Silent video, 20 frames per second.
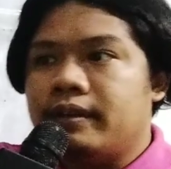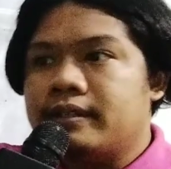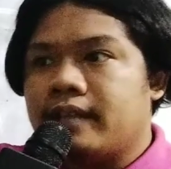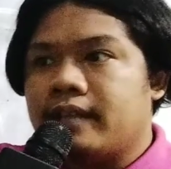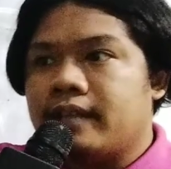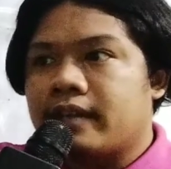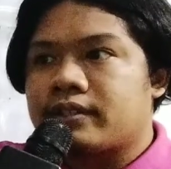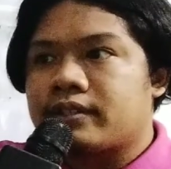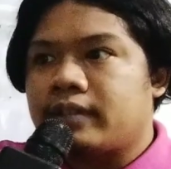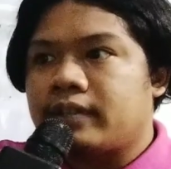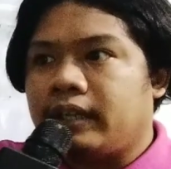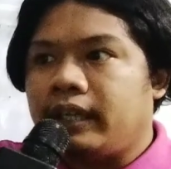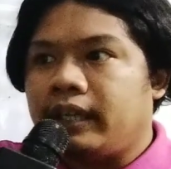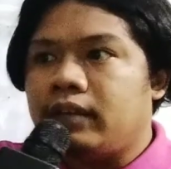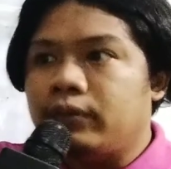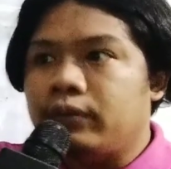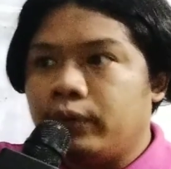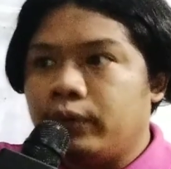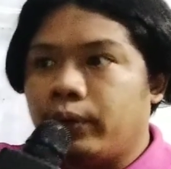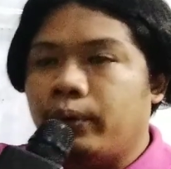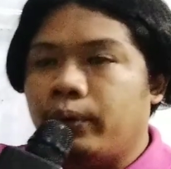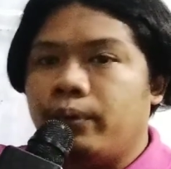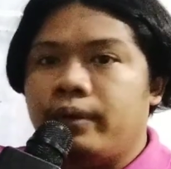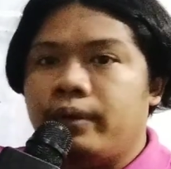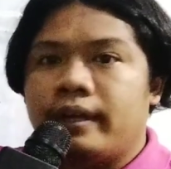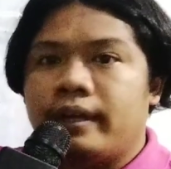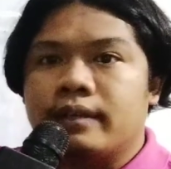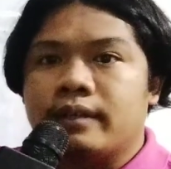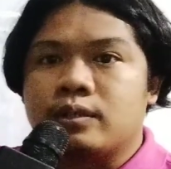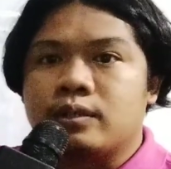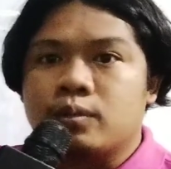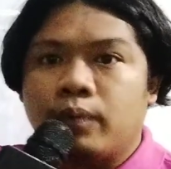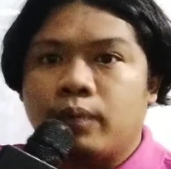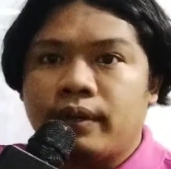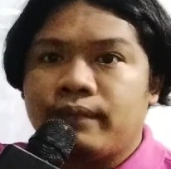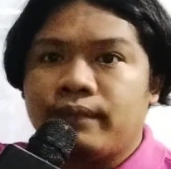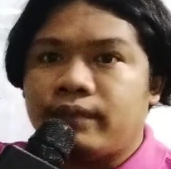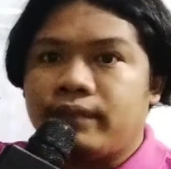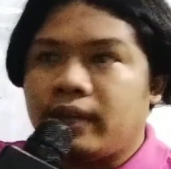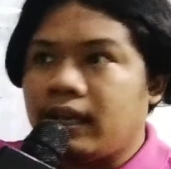is actually known as one
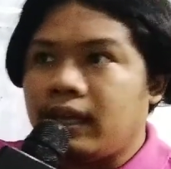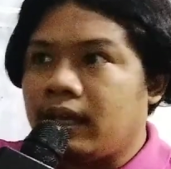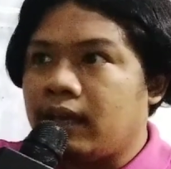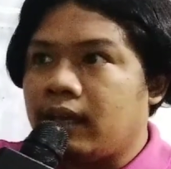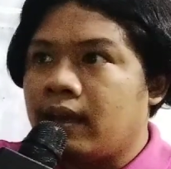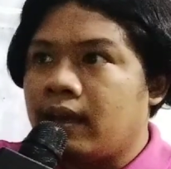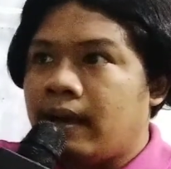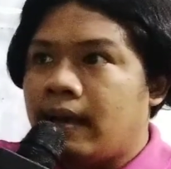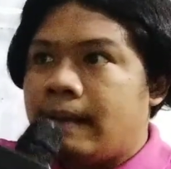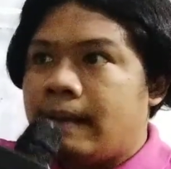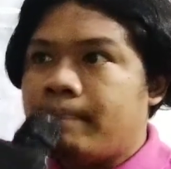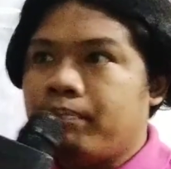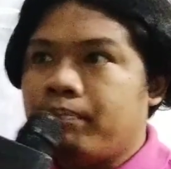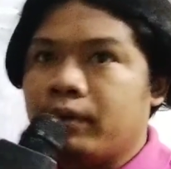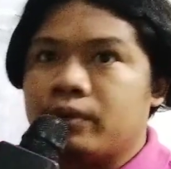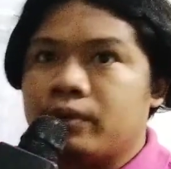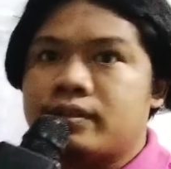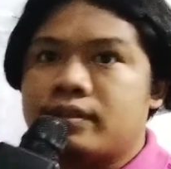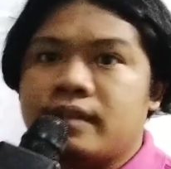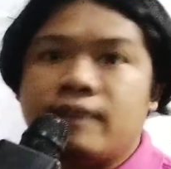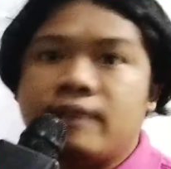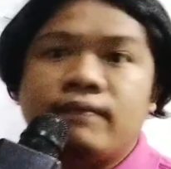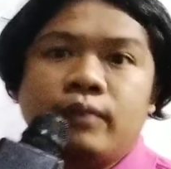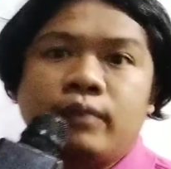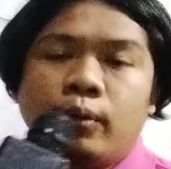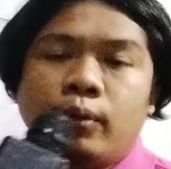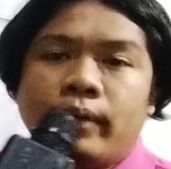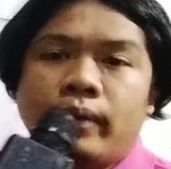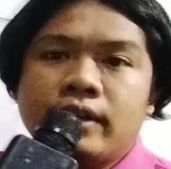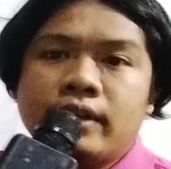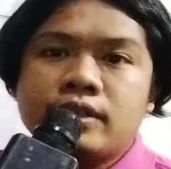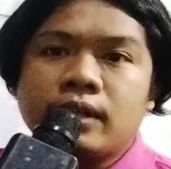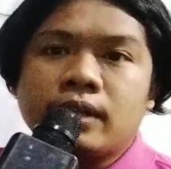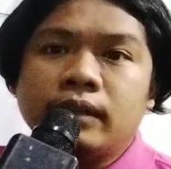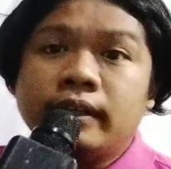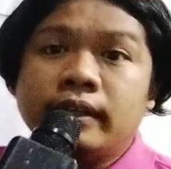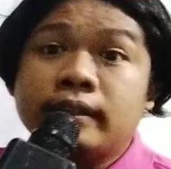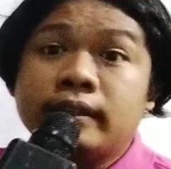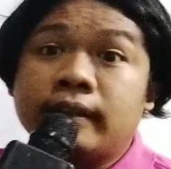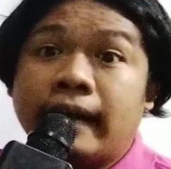of the most influential
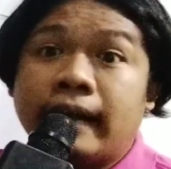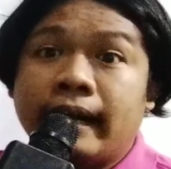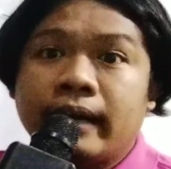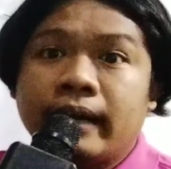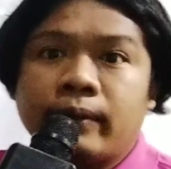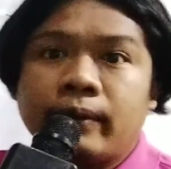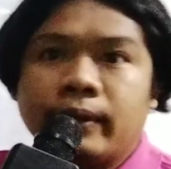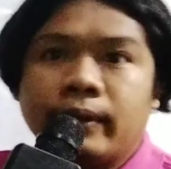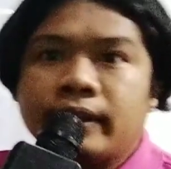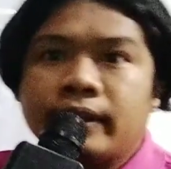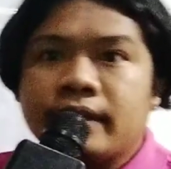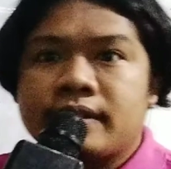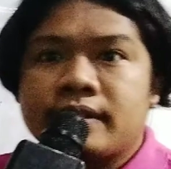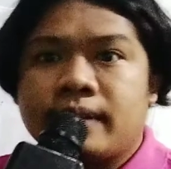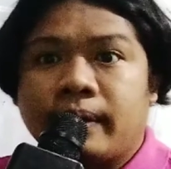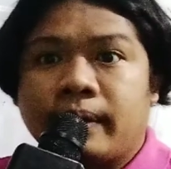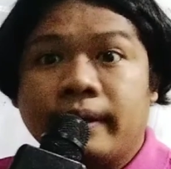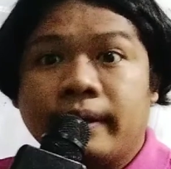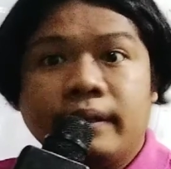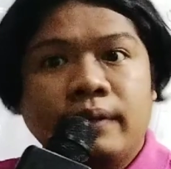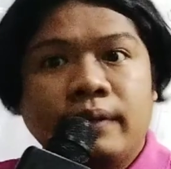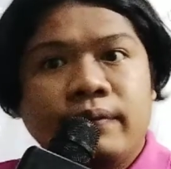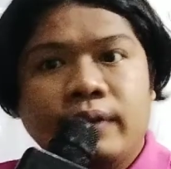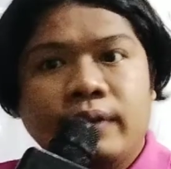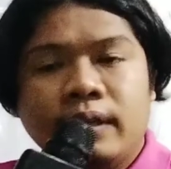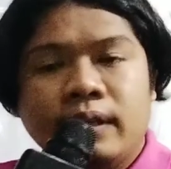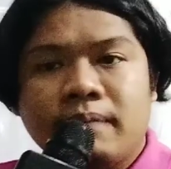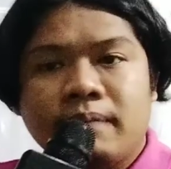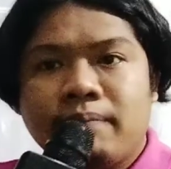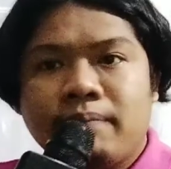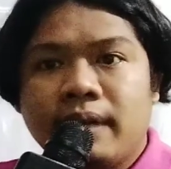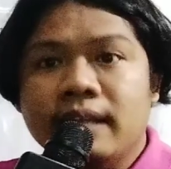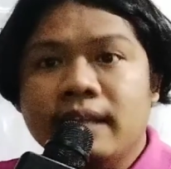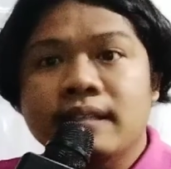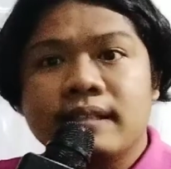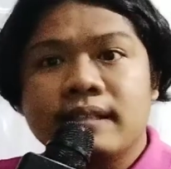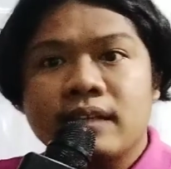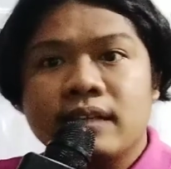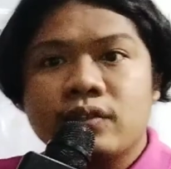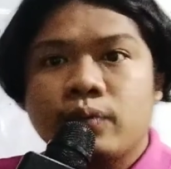literary critics here in the
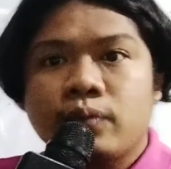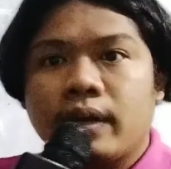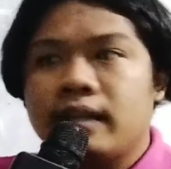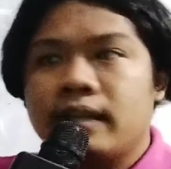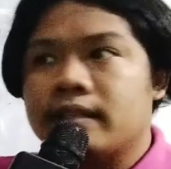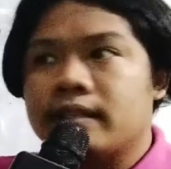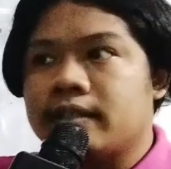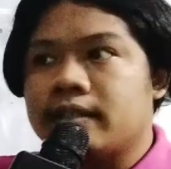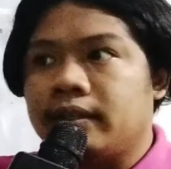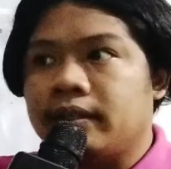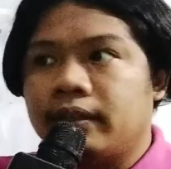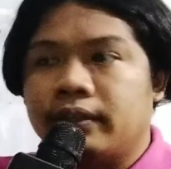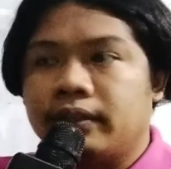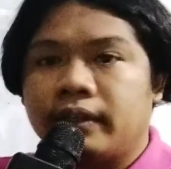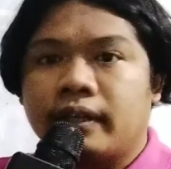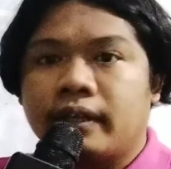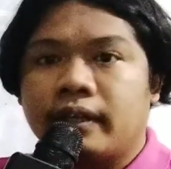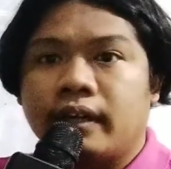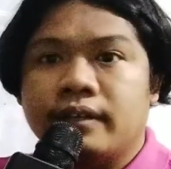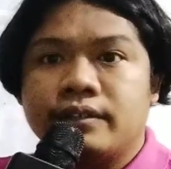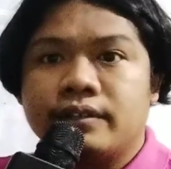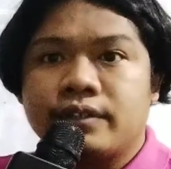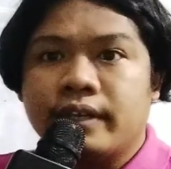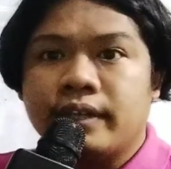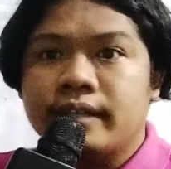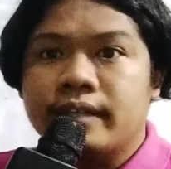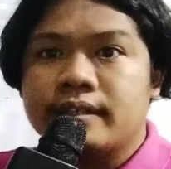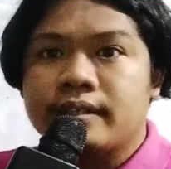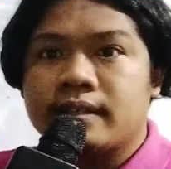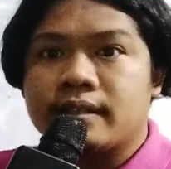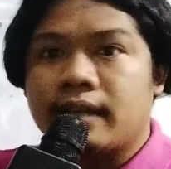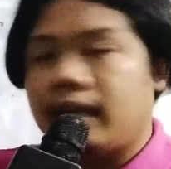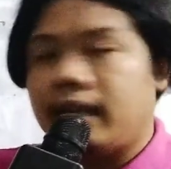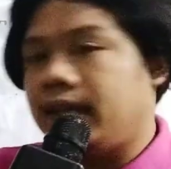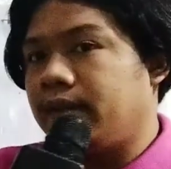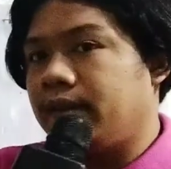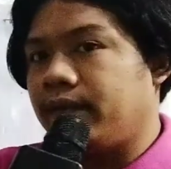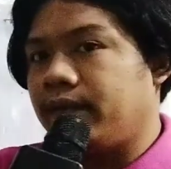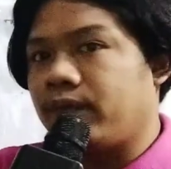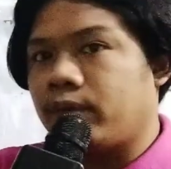Philippines, as well as in other countries,
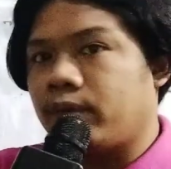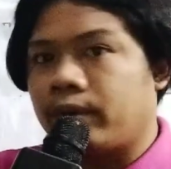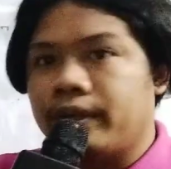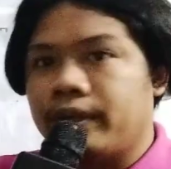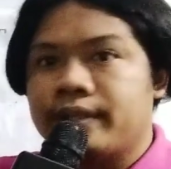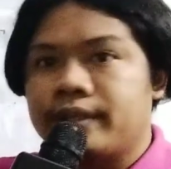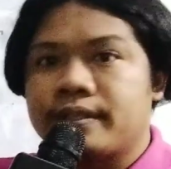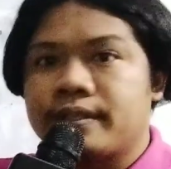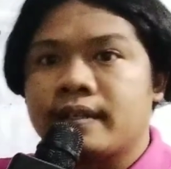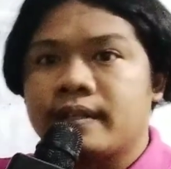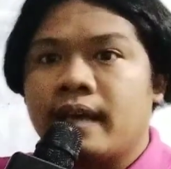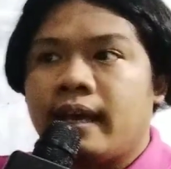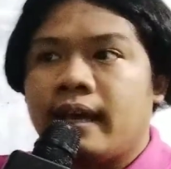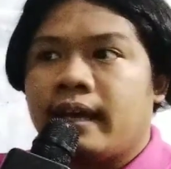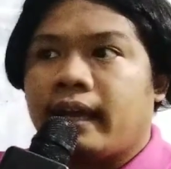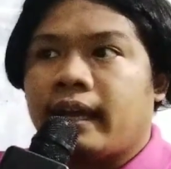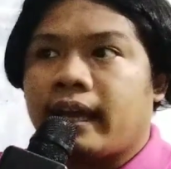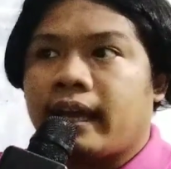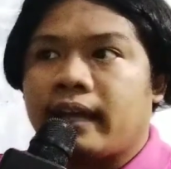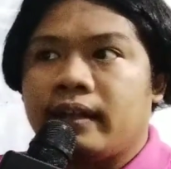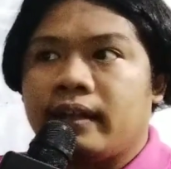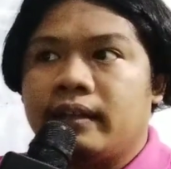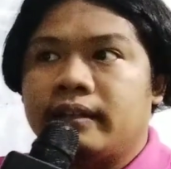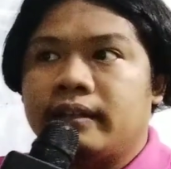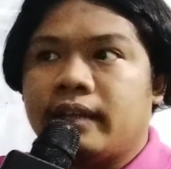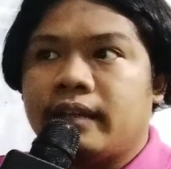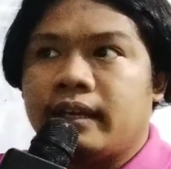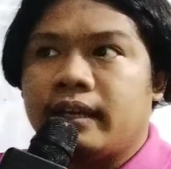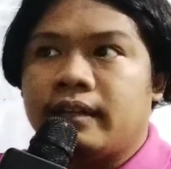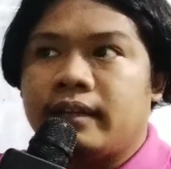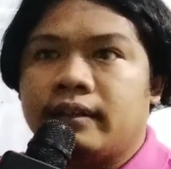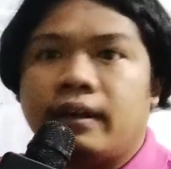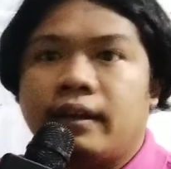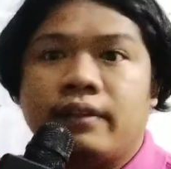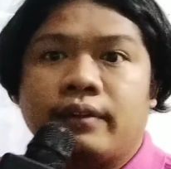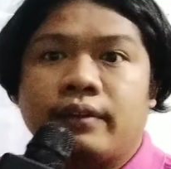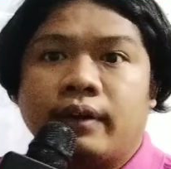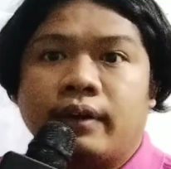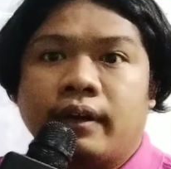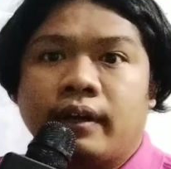and of course hailed in
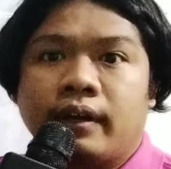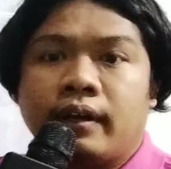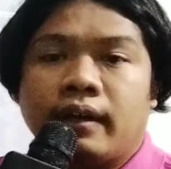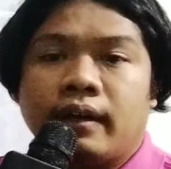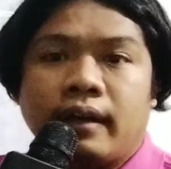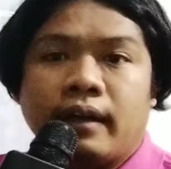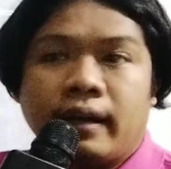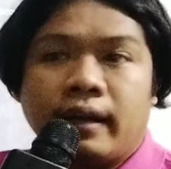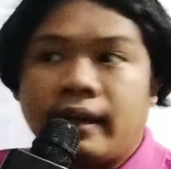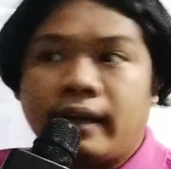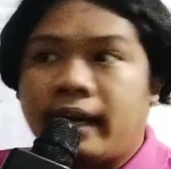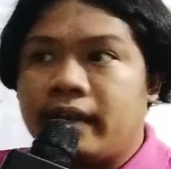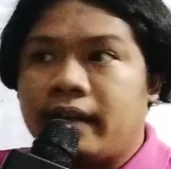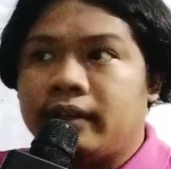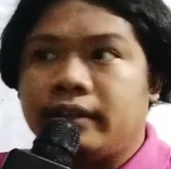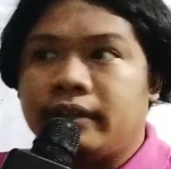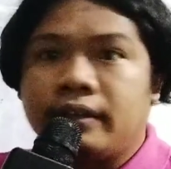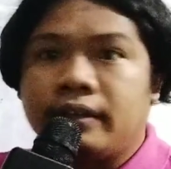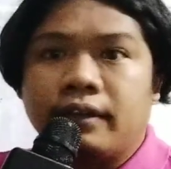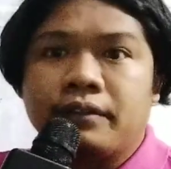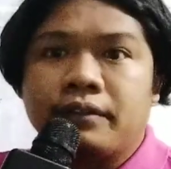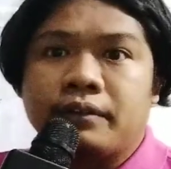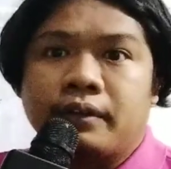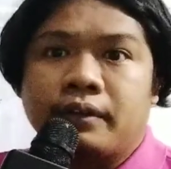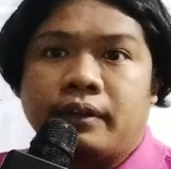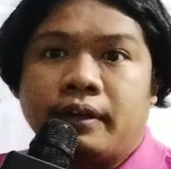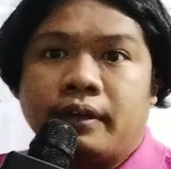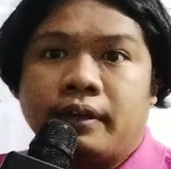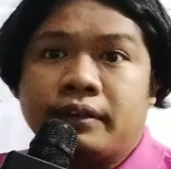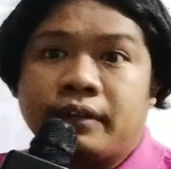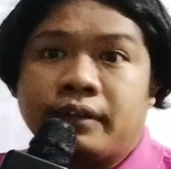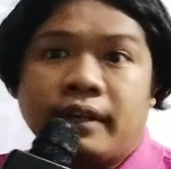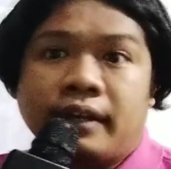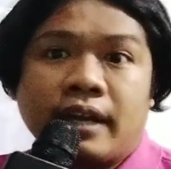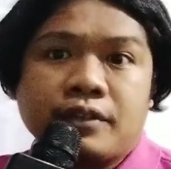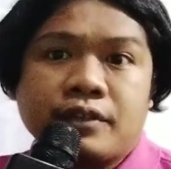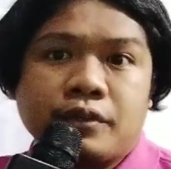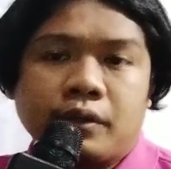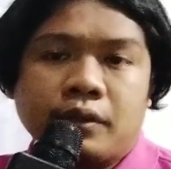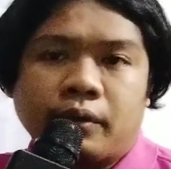other
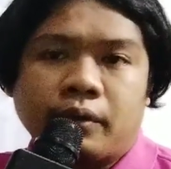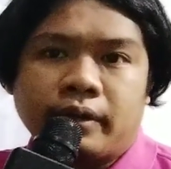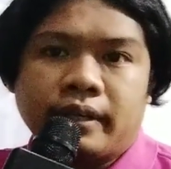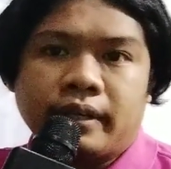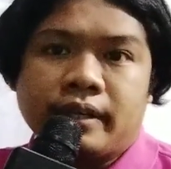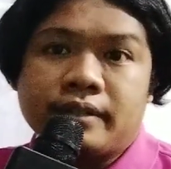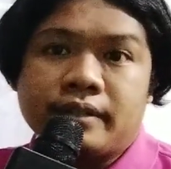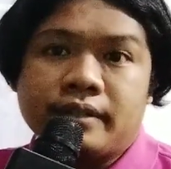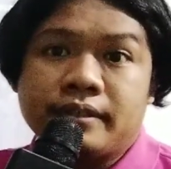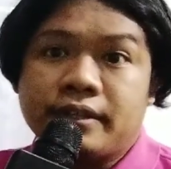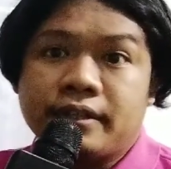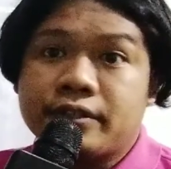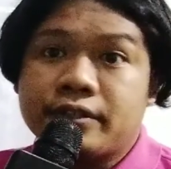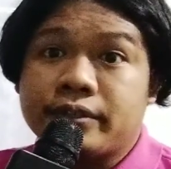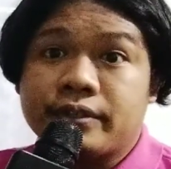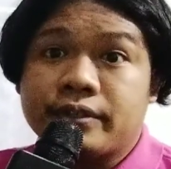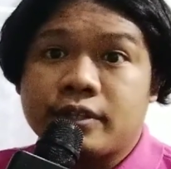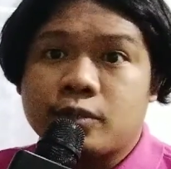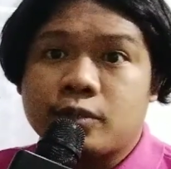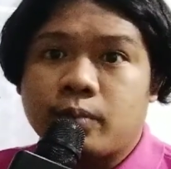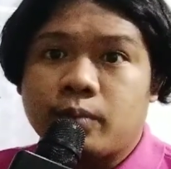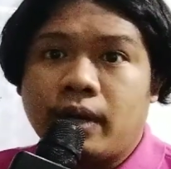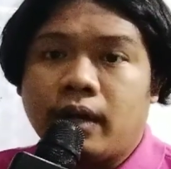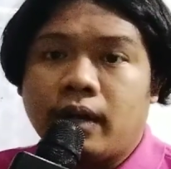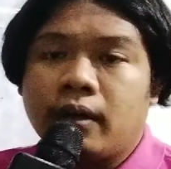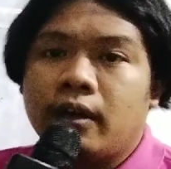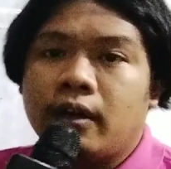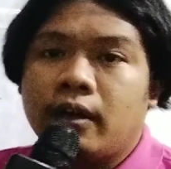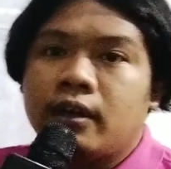international organizations as well.